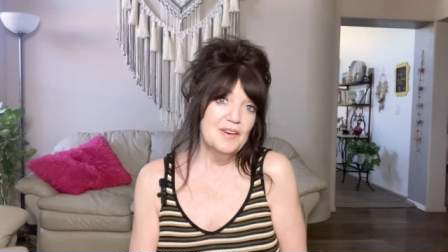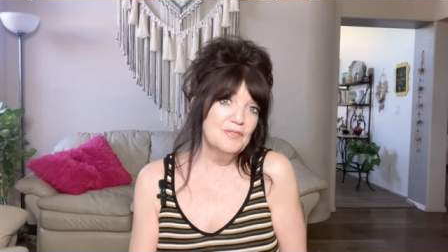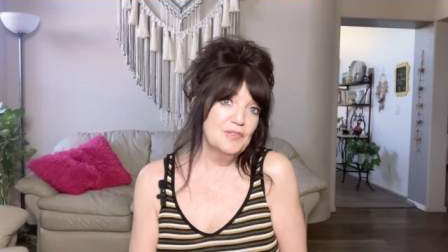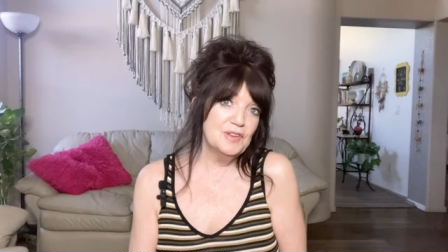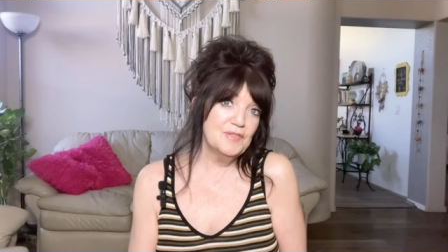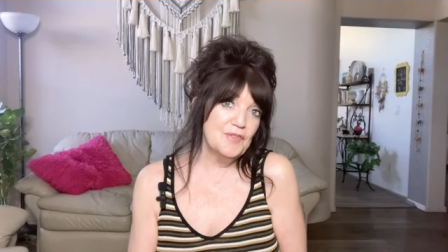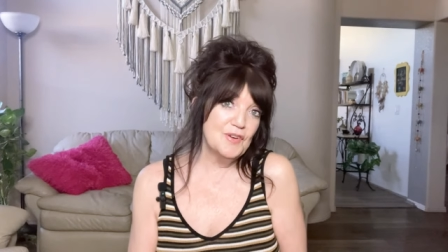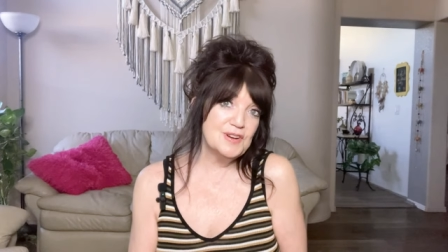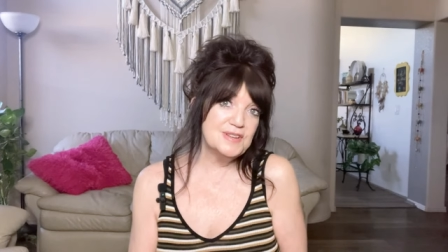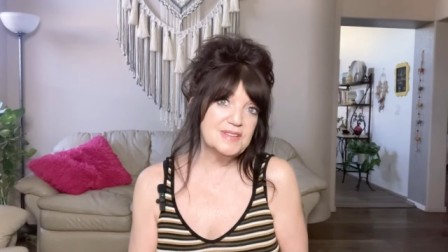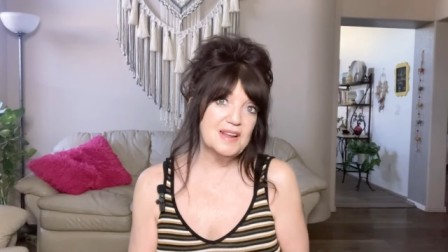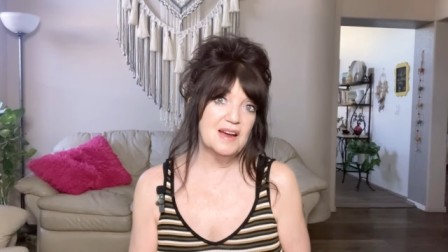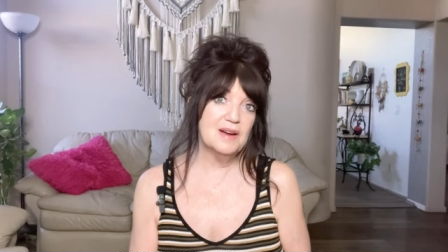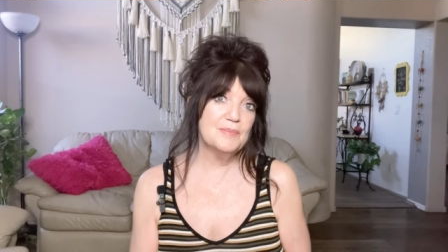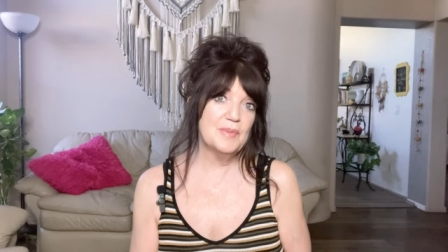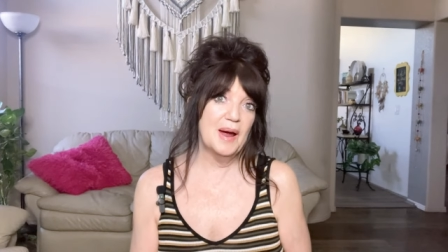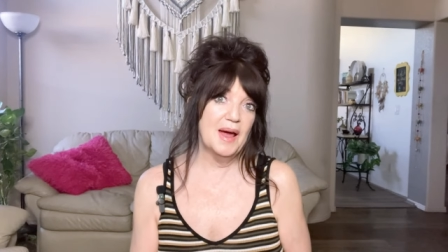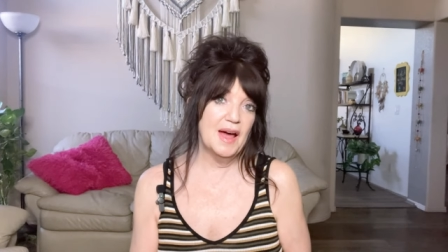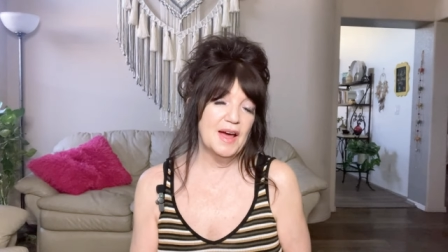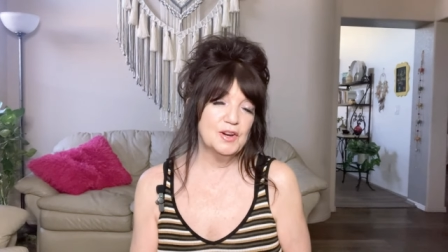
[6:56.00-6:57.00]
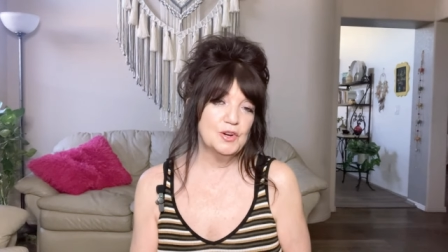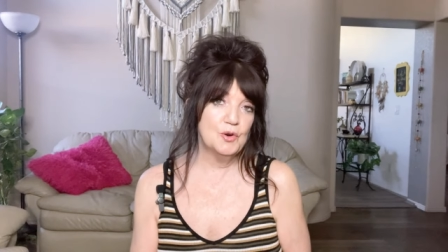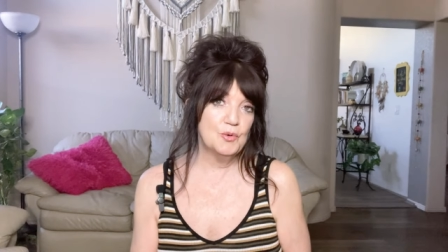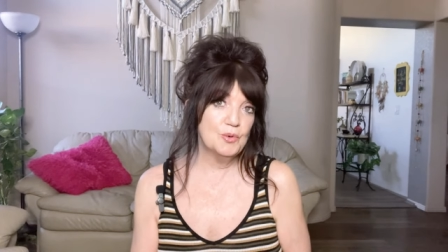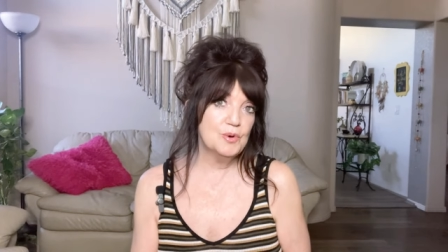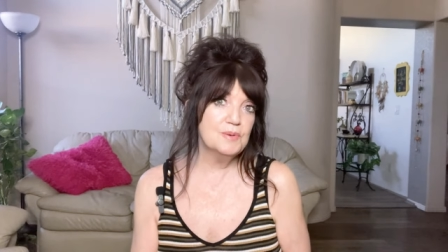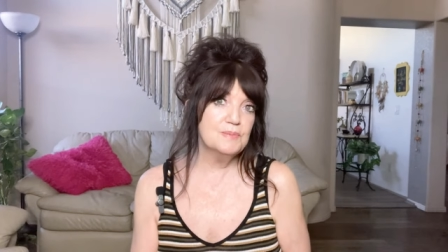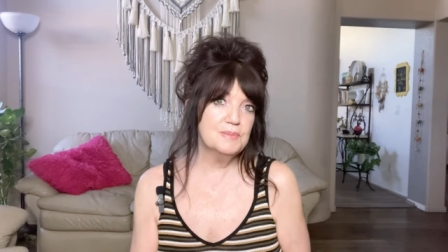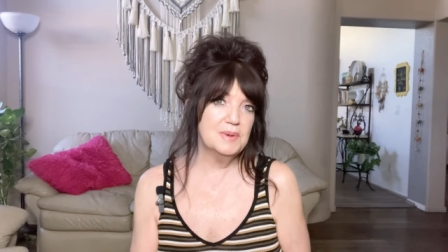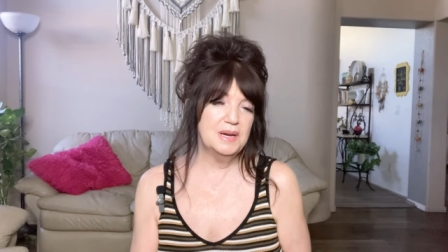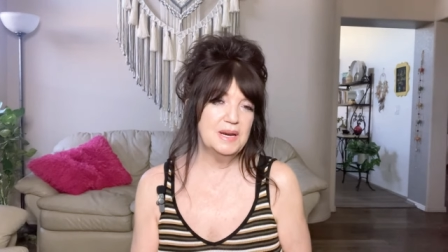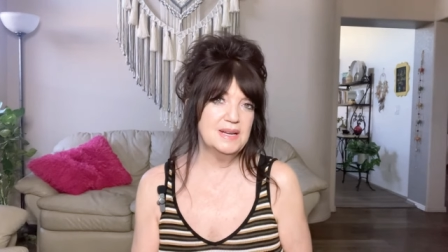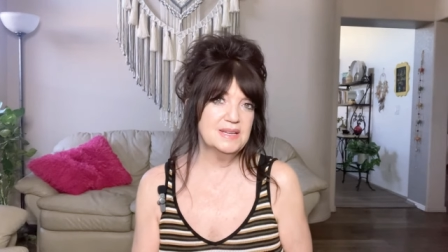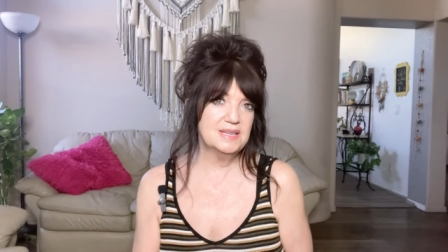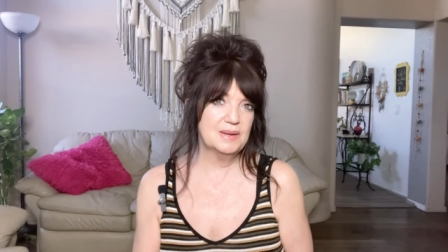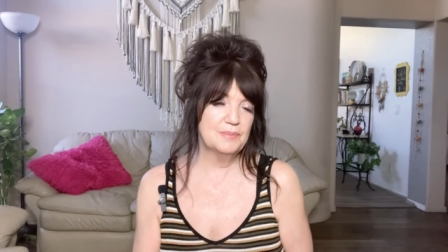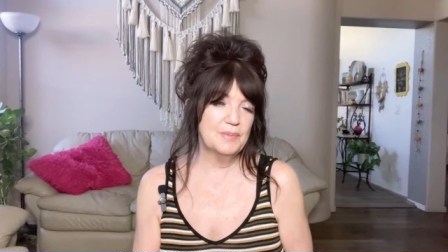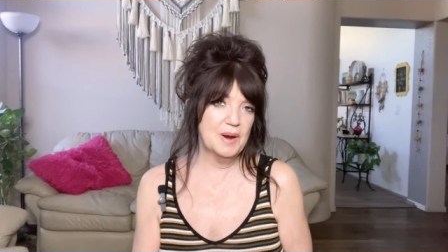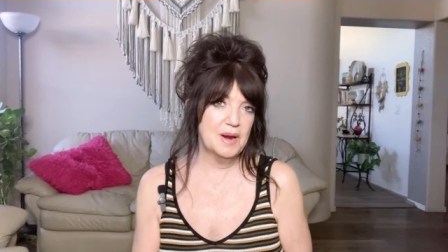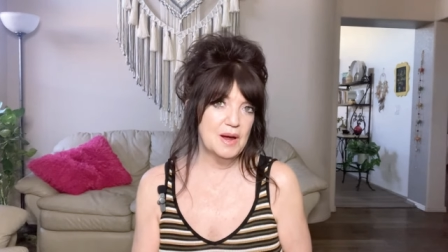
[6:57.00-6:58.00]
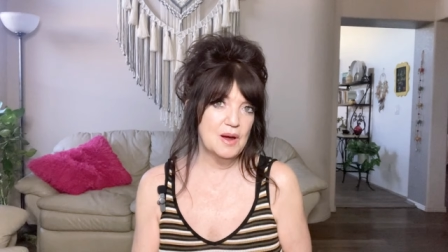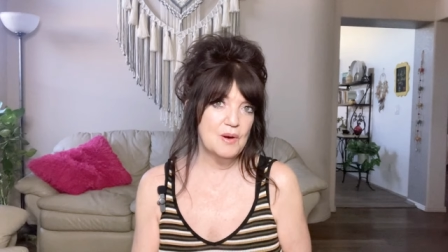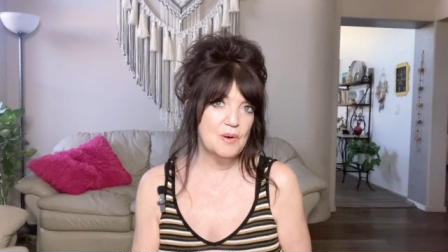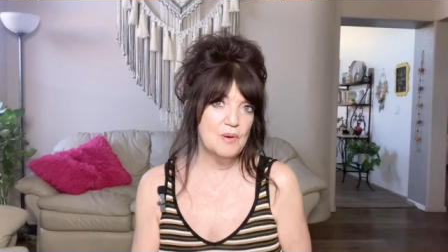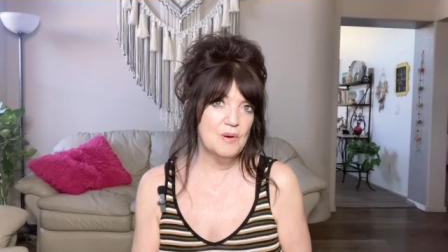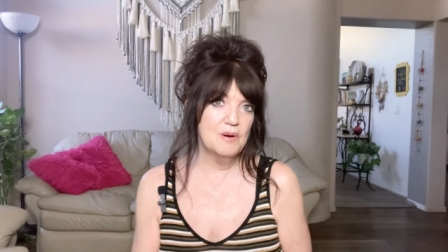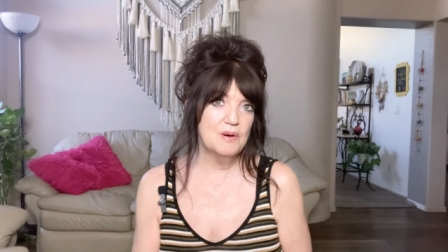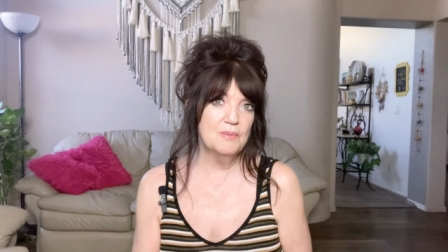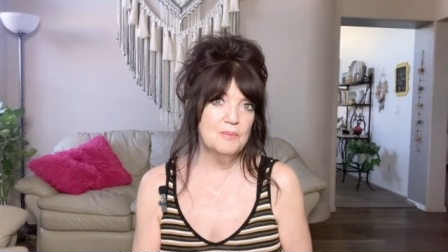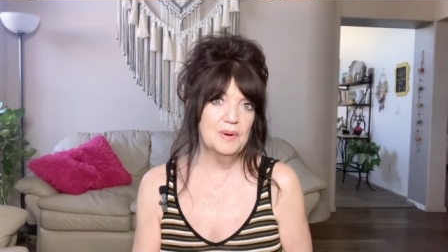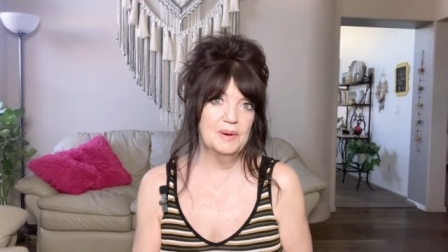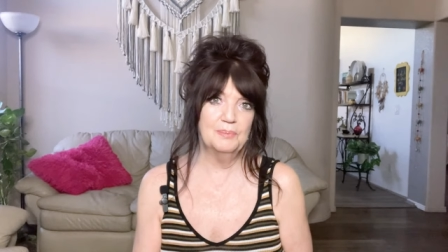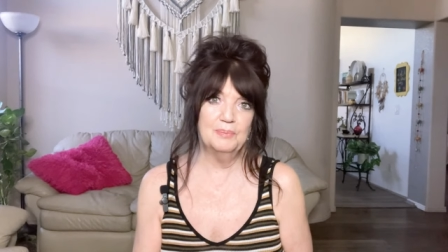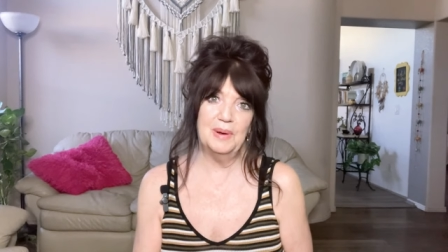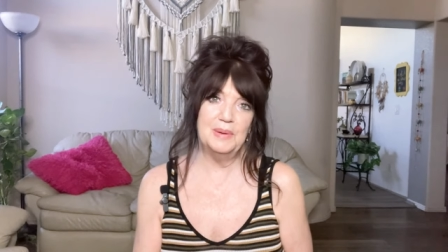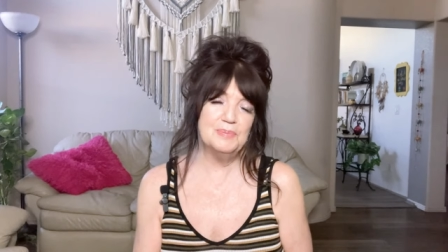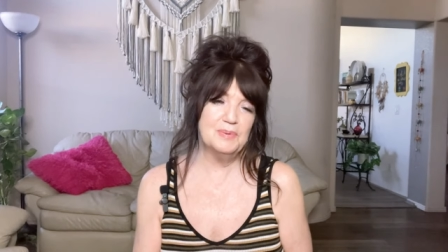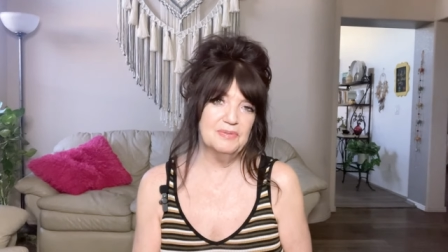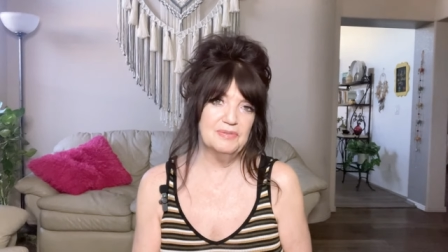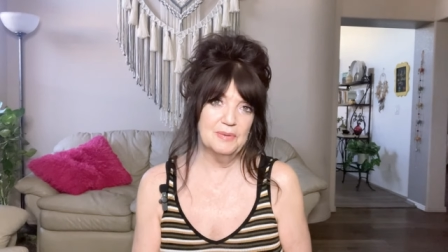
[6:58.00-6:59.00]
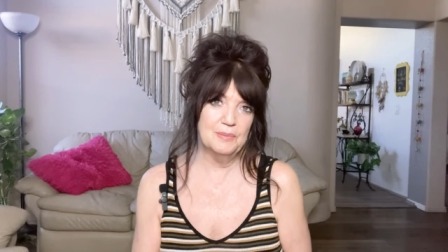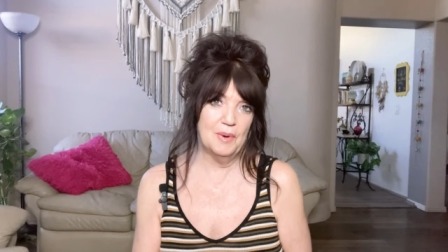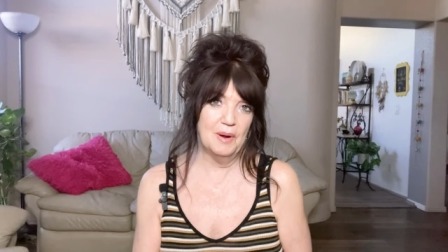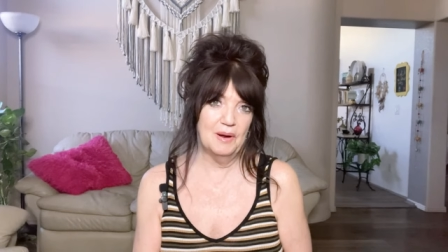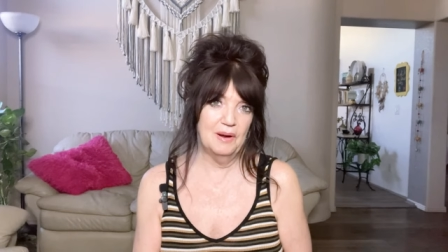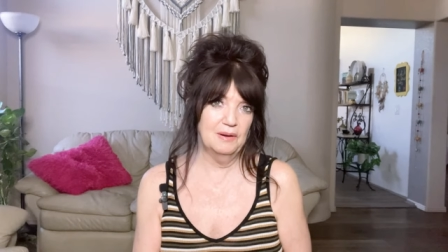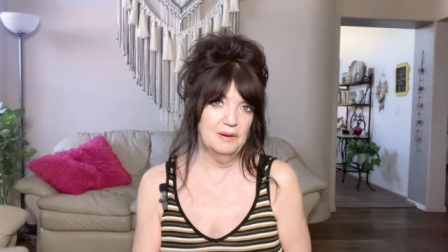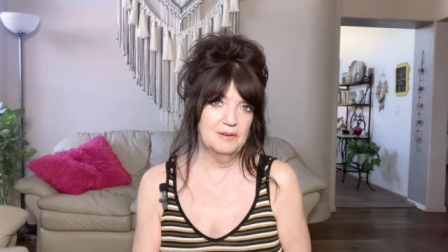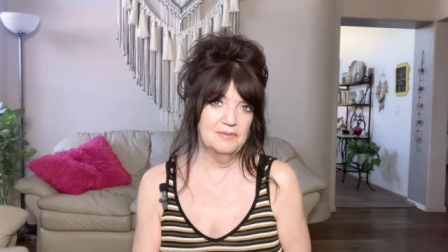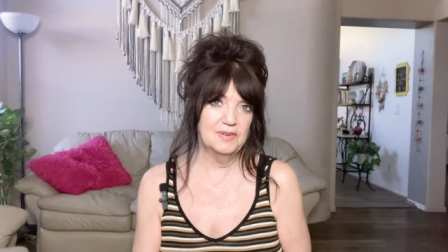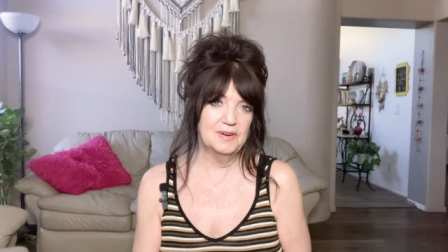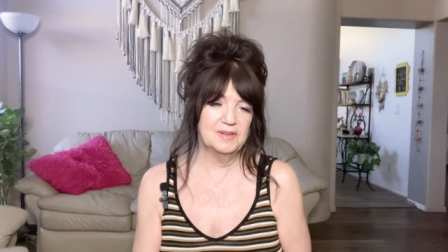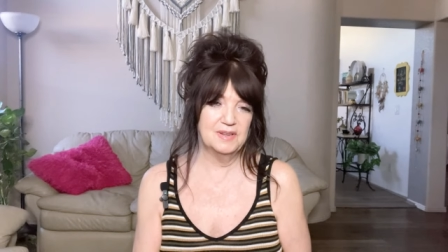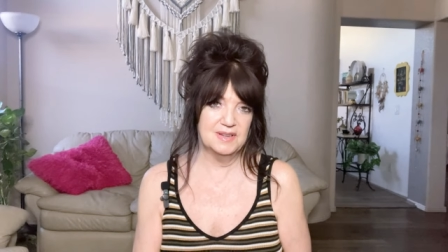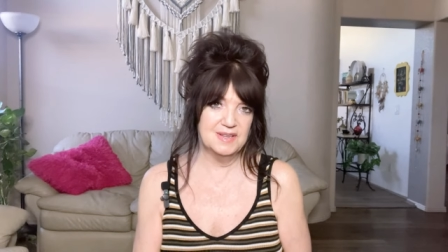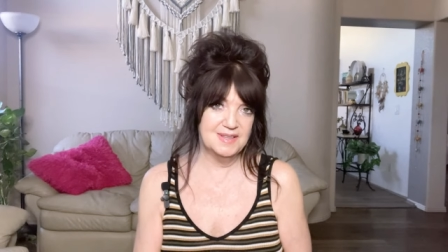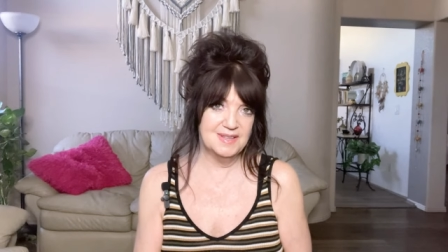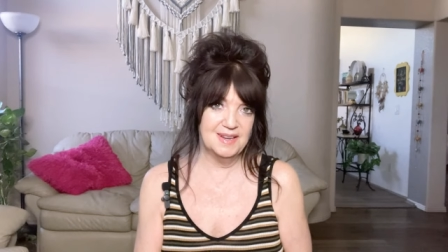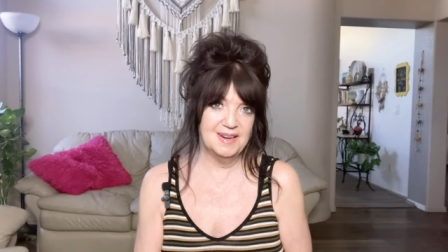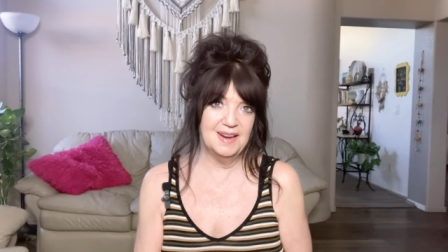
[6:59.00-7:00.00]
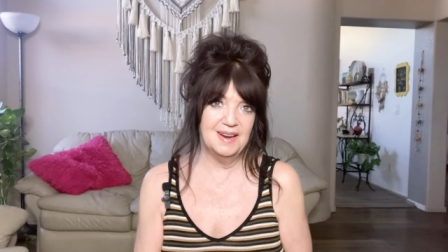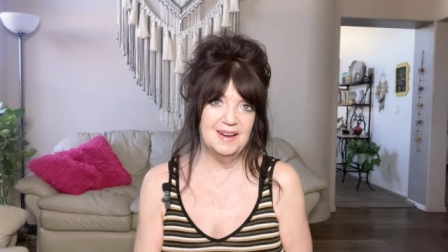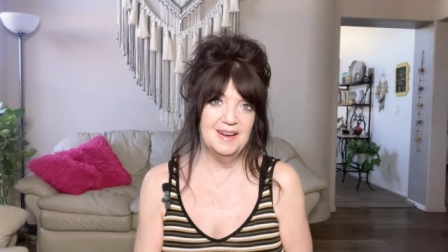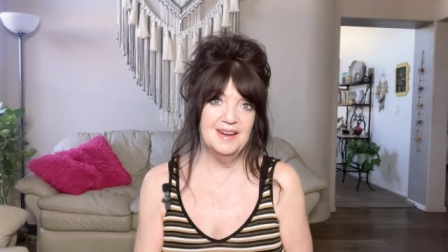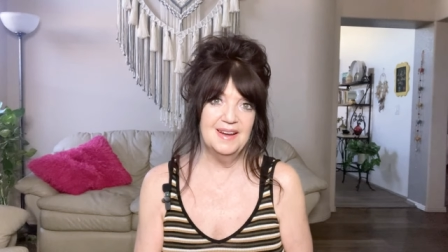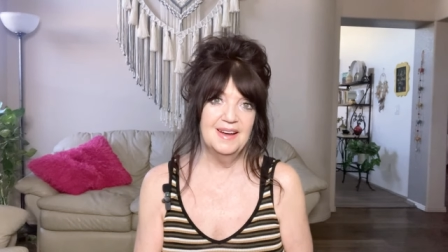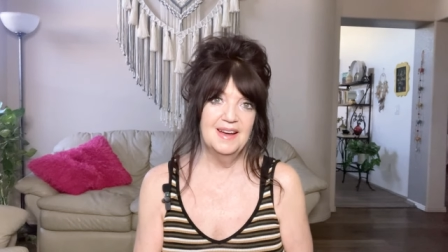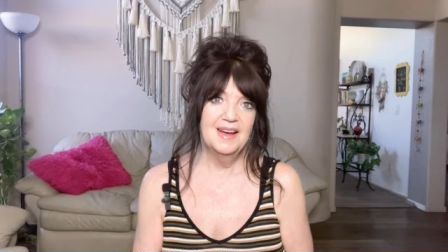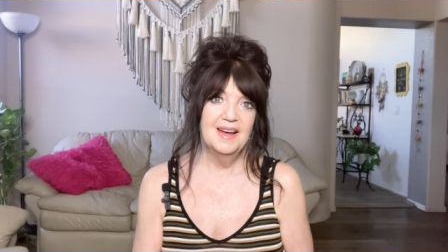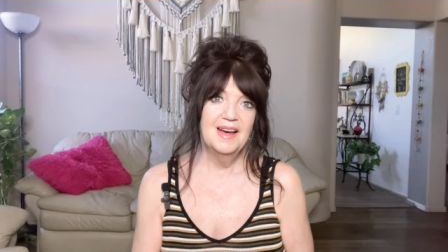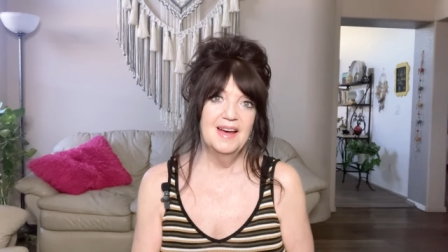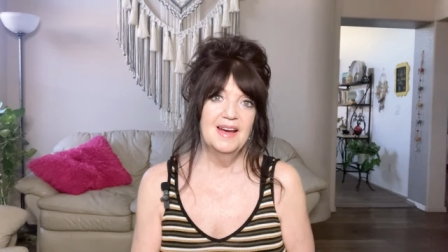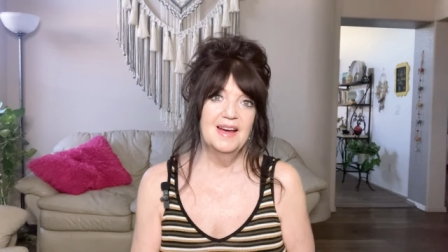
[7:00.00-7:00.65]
And for the first time, I had group meetings in my home and people from all over the city.